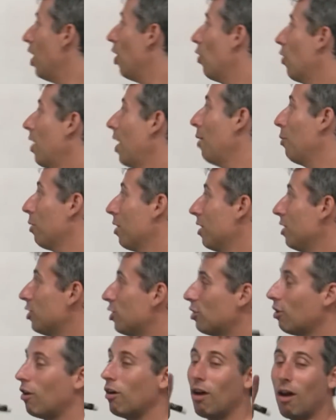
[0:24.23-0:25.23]
Okay, we're going to
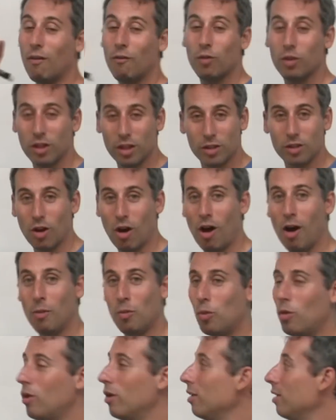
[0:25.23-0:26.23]
start off with the
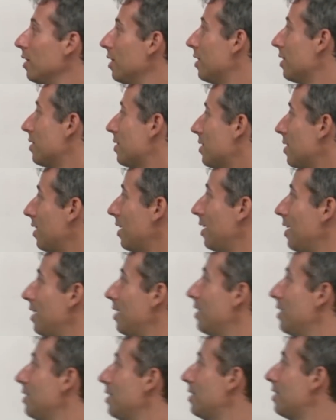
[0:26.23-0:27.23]
top one. This
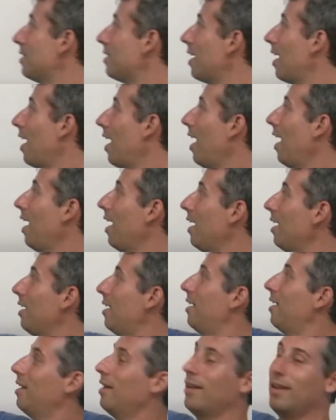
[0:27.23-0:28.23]
is
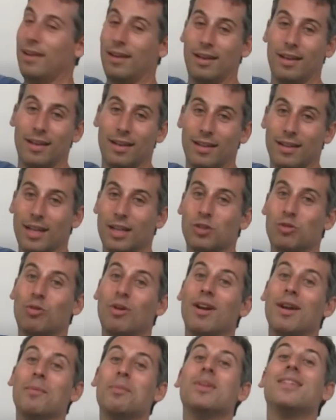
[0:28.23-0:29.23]
a
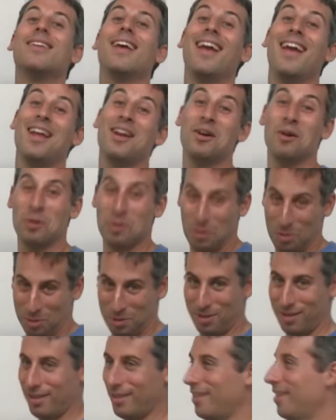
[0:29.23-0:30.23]
potato.
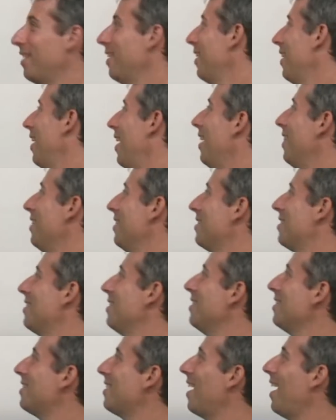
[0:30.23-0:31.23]
And this
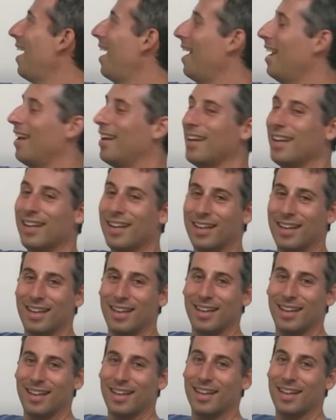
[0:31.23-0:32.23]
is a
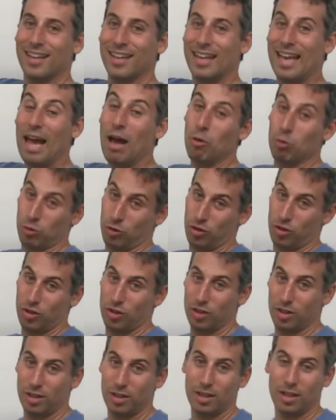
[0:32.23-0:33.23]

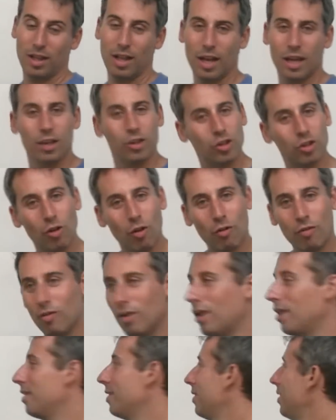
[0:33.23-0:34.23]
couch, like a
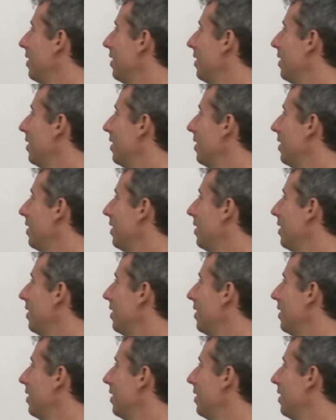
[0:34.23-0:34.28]
sofa.